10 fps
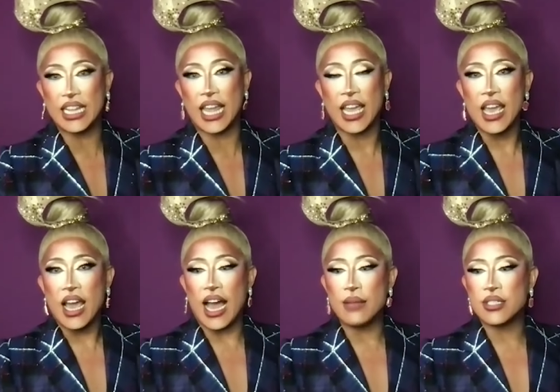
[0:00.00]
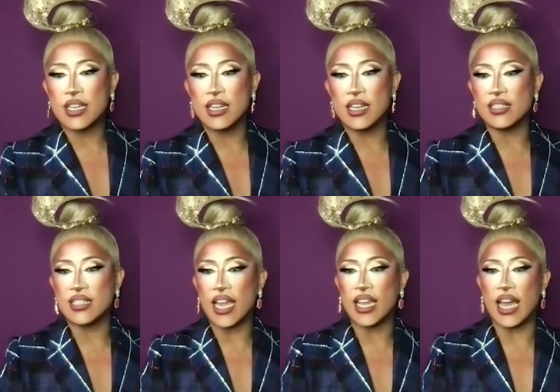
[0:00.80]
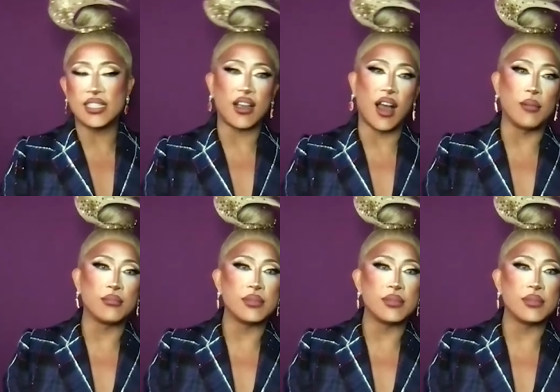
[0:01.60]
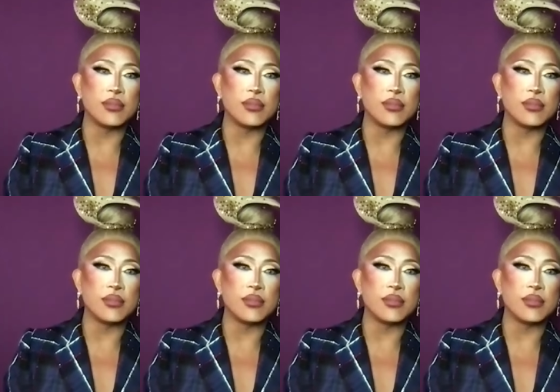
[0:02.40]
Like, I'm just going to take it as it comes.